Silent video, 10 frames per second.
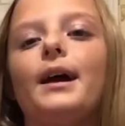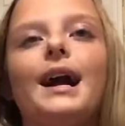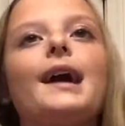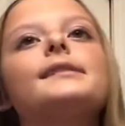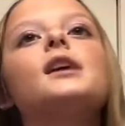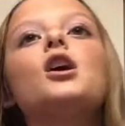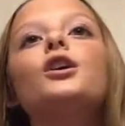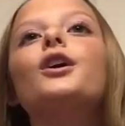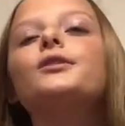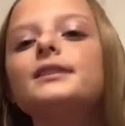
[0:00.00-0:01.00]
guys,
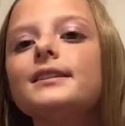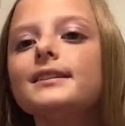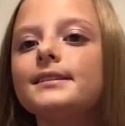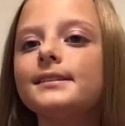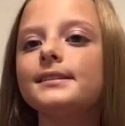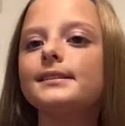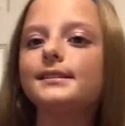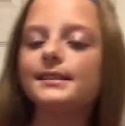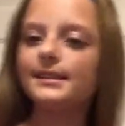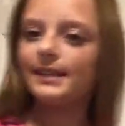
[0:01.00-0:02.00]
go to the
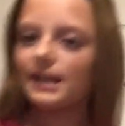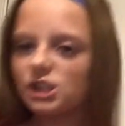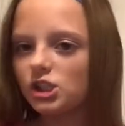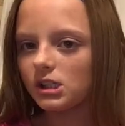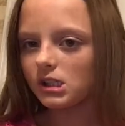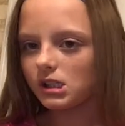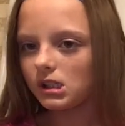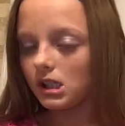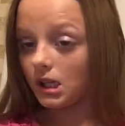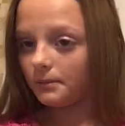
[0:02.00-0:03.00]
discussions,
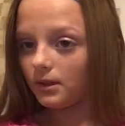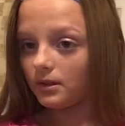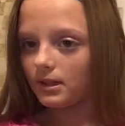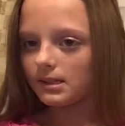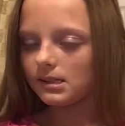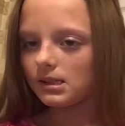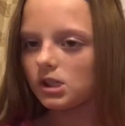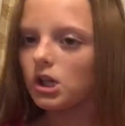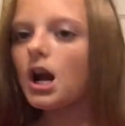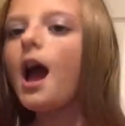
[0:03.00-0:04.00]
the community
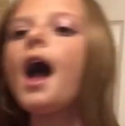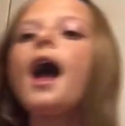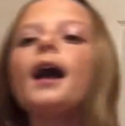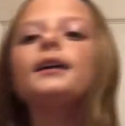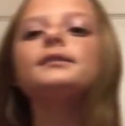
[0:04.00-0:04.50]
center, and